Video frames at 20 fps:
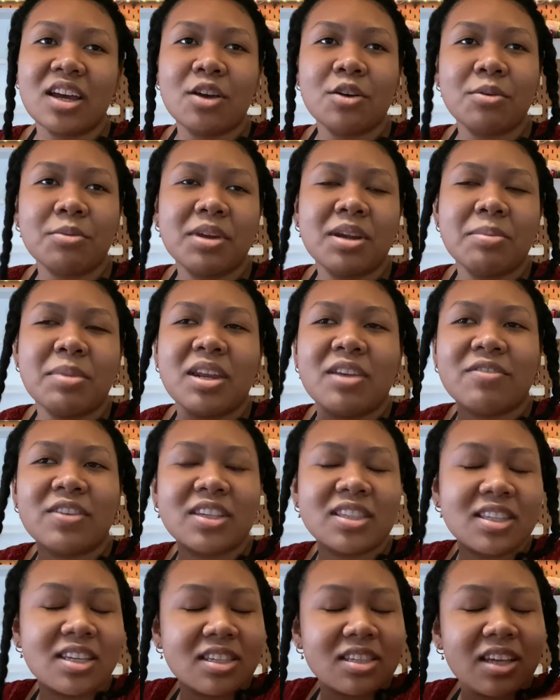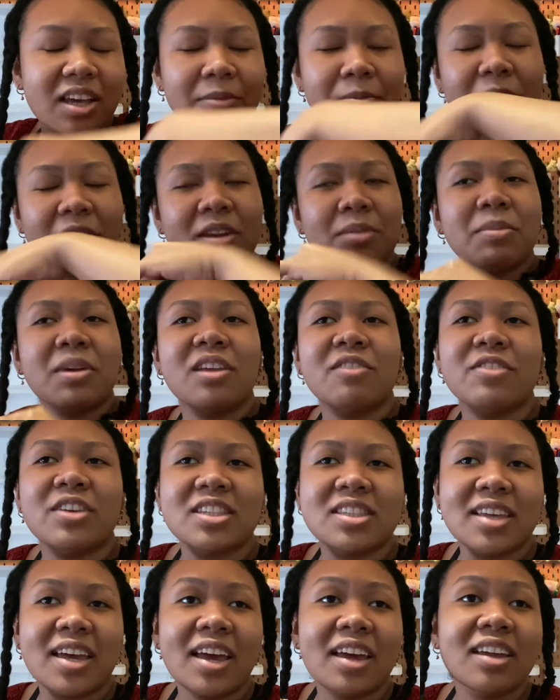oh, I'm gonna manifest this and I'm gonna
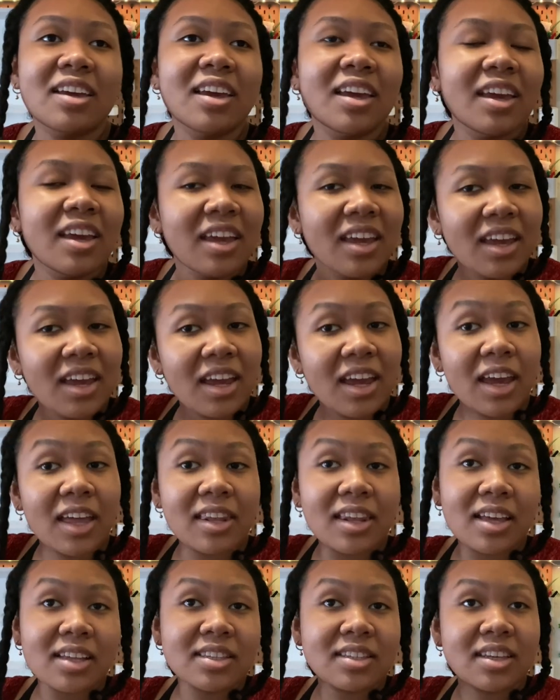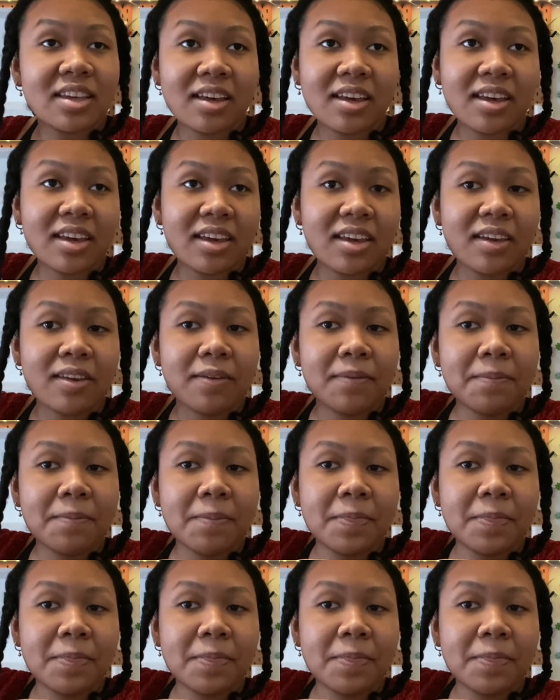manifest that, and that's good,